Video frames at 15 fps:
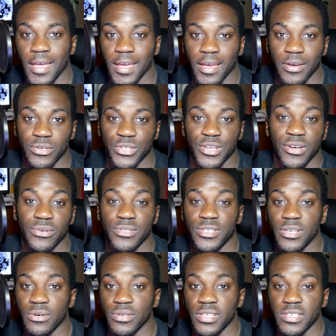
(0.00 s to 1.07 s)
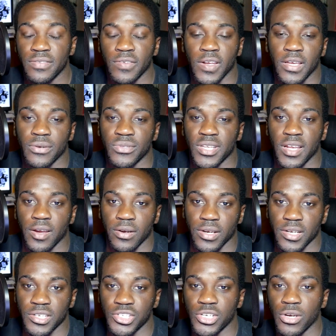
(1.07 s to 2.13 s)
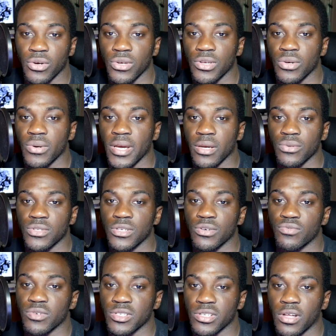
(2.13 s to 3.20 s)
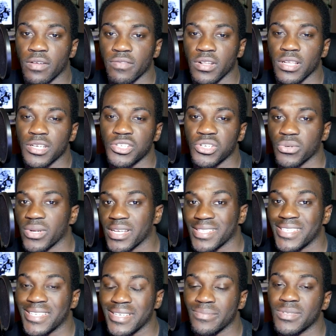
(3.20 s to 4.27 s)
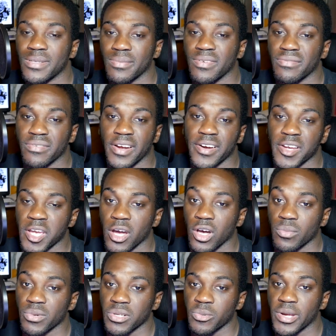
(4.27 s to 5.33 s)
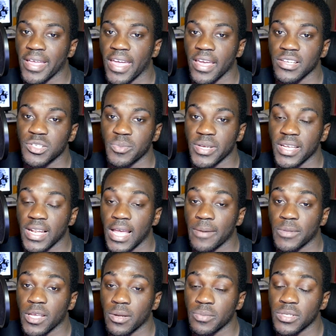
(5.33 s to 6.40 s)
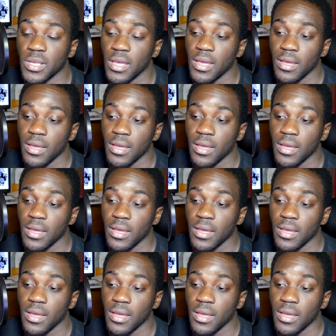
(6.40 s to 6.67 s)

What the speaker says: Hey, how's it going? So in this video today I'm going to show you how to resolve an issue that seems to be very common with HP laptops.